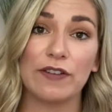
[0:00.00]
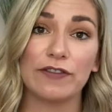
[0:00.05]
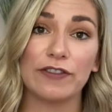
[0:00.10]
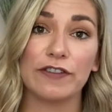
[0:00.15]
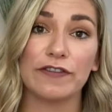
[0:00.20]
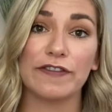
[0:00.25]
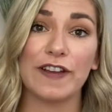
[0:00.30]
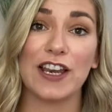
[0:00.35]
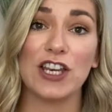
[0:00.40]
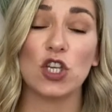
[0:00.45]
for
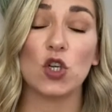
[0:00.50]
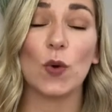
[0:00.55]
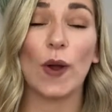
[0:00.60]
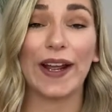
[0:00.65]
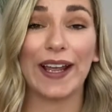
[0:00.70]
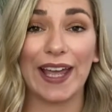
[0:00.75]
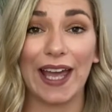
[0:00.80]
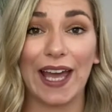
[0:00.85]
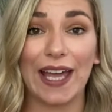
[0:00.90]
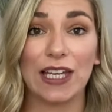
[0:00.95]
venue
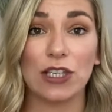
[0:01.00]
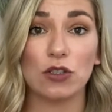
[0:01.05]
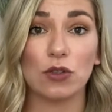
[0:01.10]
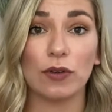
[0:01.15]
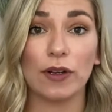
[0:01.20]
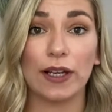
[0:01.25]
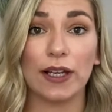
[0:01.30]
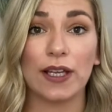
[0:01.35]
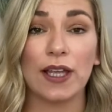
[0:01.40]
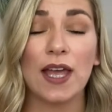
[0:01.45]
and
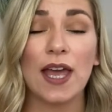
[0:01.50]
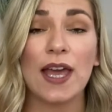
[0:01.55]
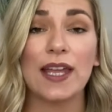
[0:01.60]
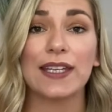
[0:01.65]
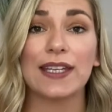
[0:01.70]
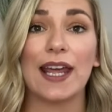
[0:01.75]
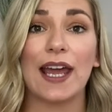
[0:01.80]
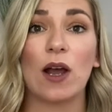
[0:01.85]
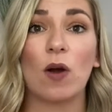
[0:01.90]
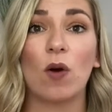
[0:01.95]
catering.
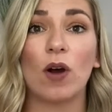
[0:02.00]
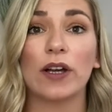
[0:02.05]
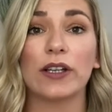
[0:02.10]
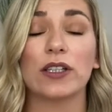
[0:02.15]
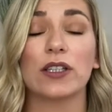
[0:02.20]
Now,